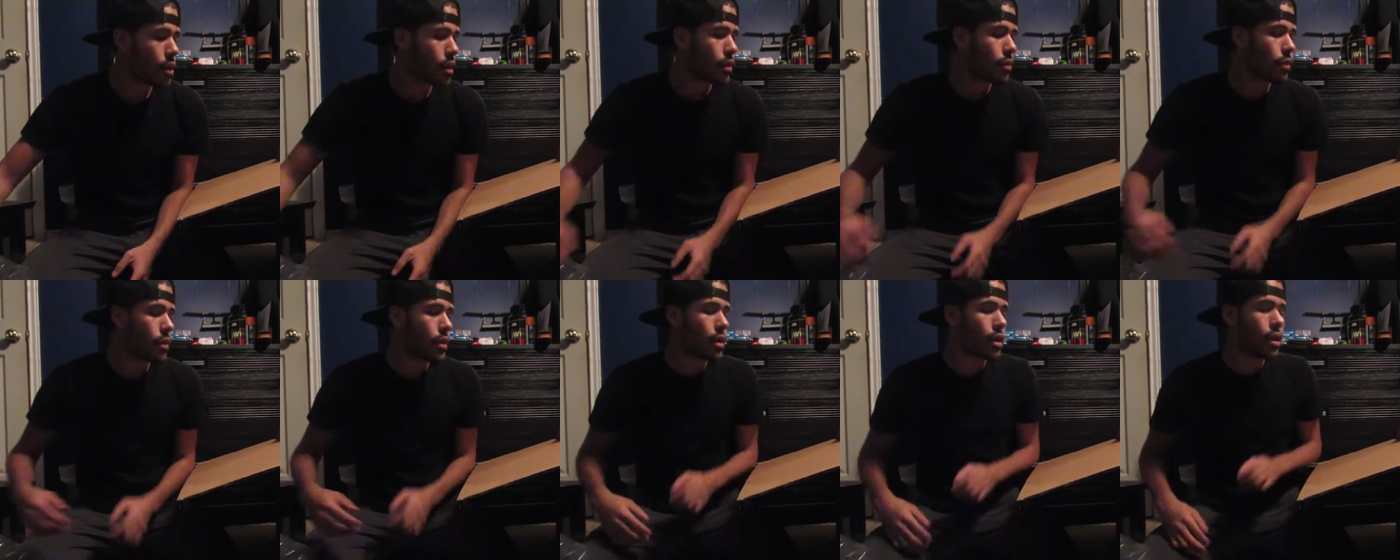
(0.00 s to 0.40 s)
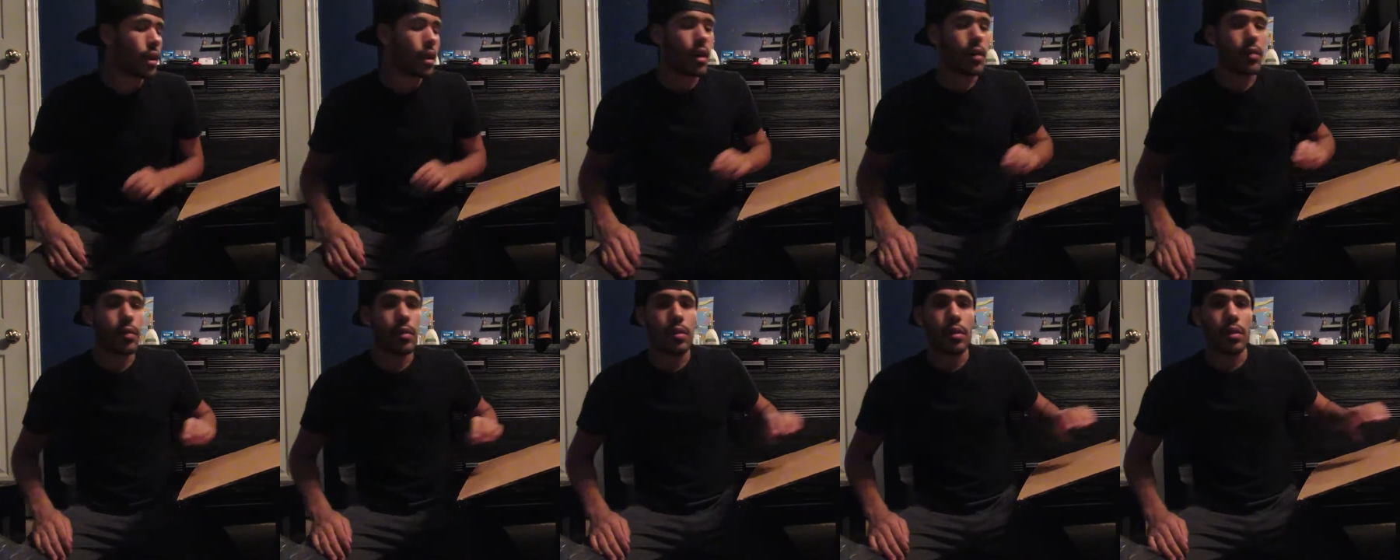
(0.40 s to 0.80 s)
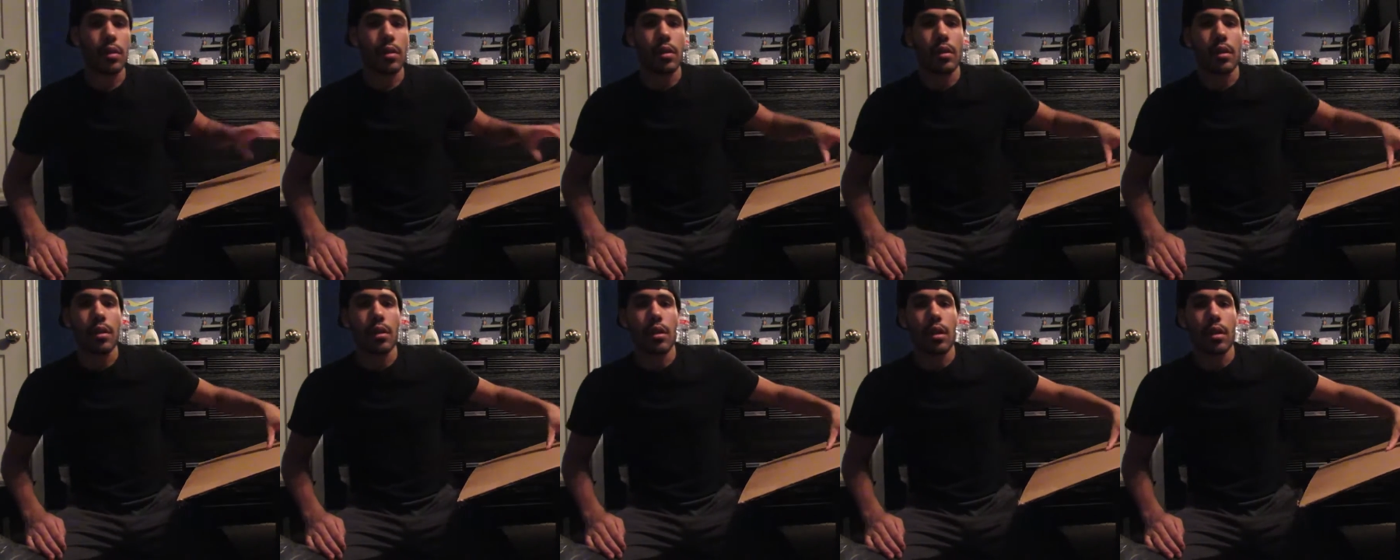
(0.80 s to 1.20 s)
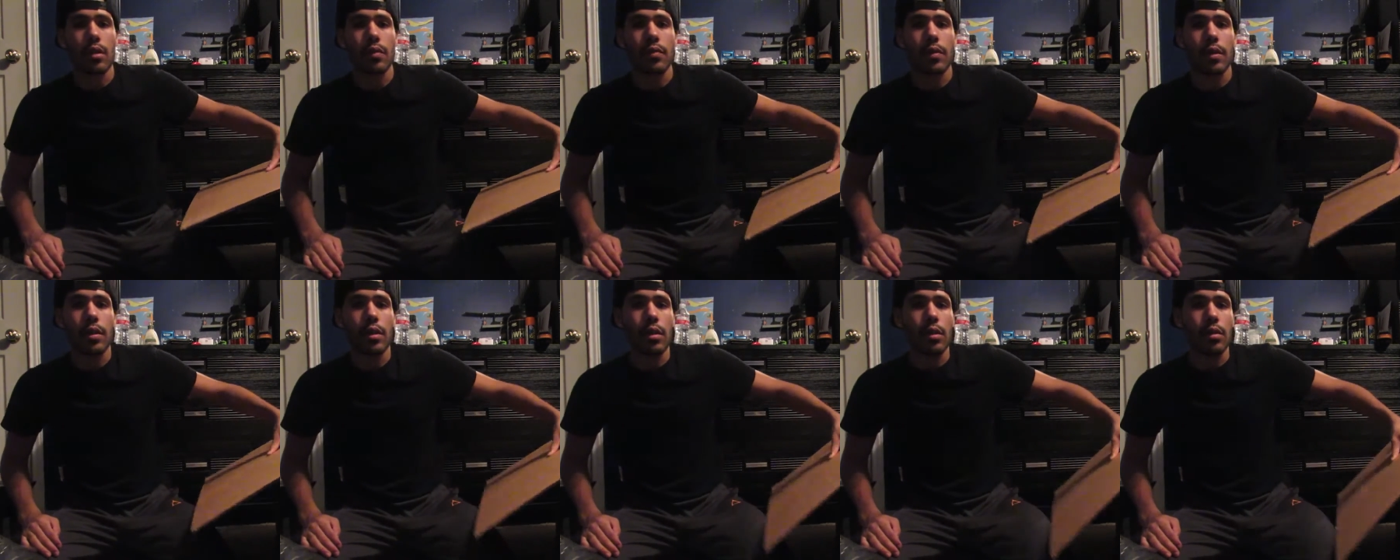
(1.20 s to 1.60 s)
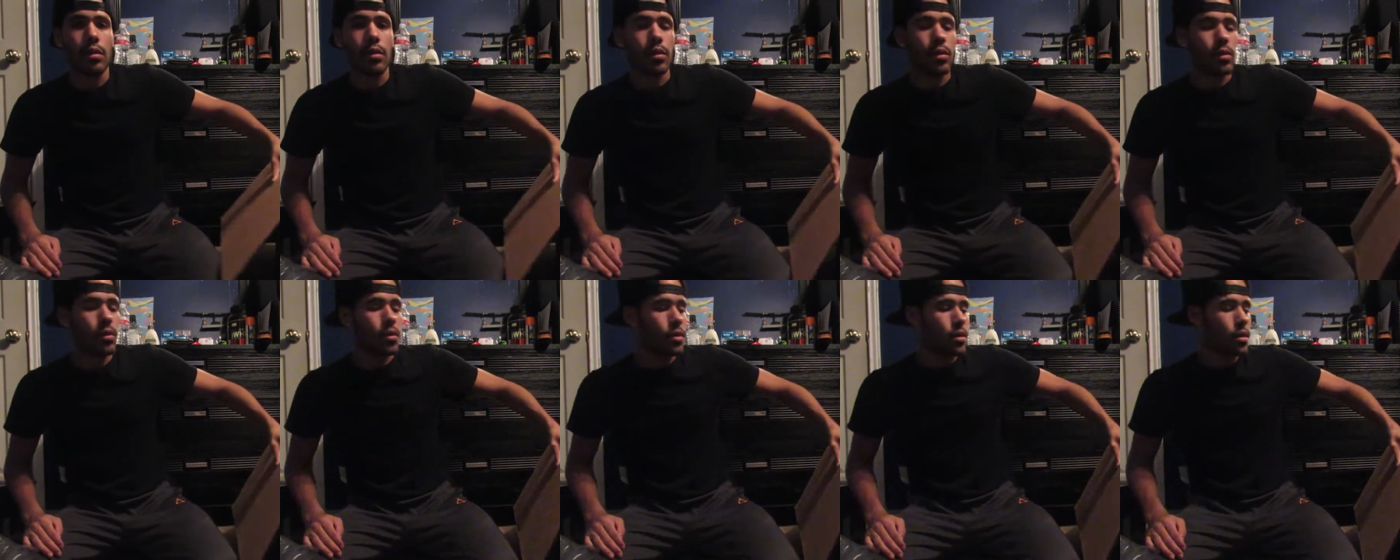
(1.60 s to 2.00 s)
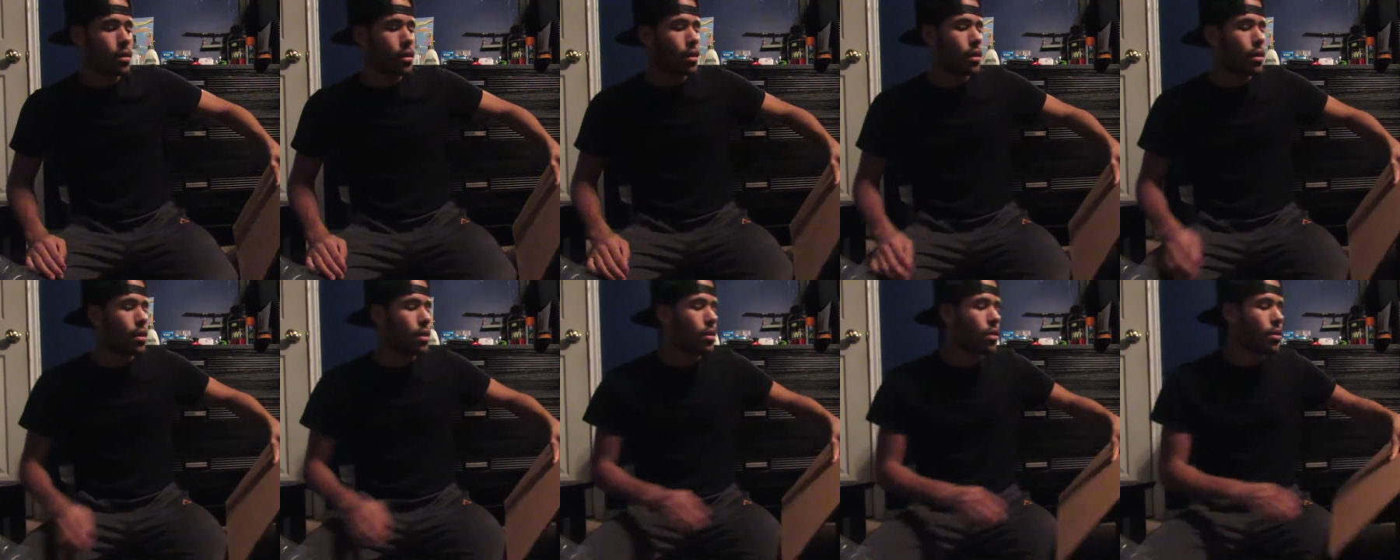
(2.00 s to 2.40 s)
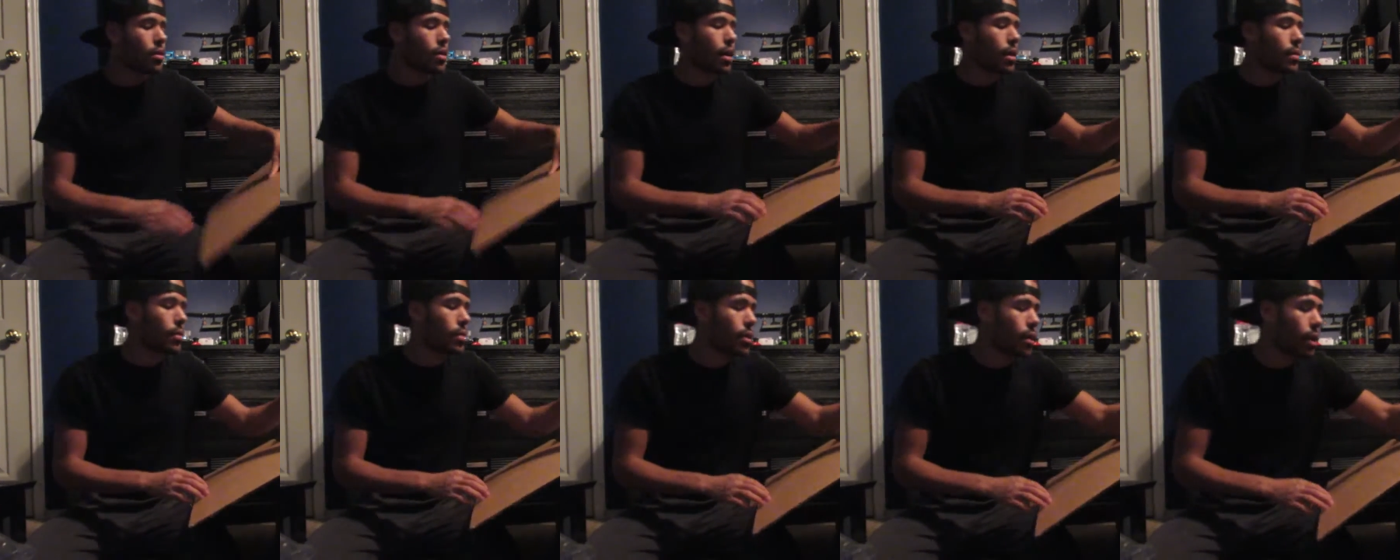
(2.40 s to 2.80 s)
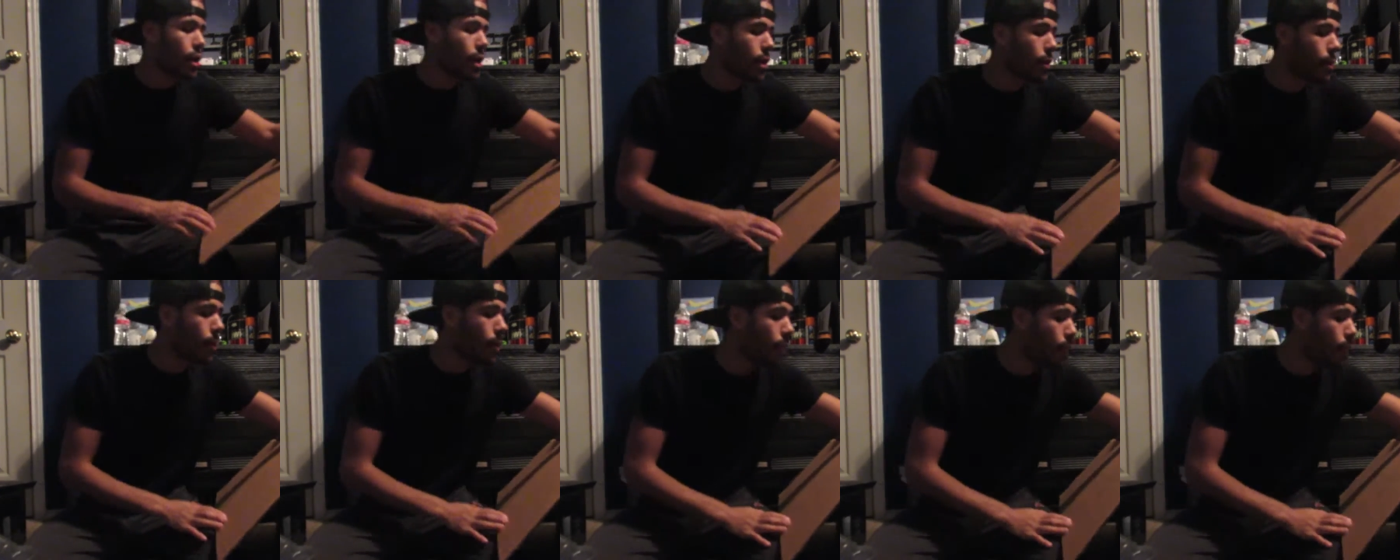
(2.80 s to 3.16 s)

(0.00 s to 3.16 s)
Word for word: but I'll have a, another video uh, describing that.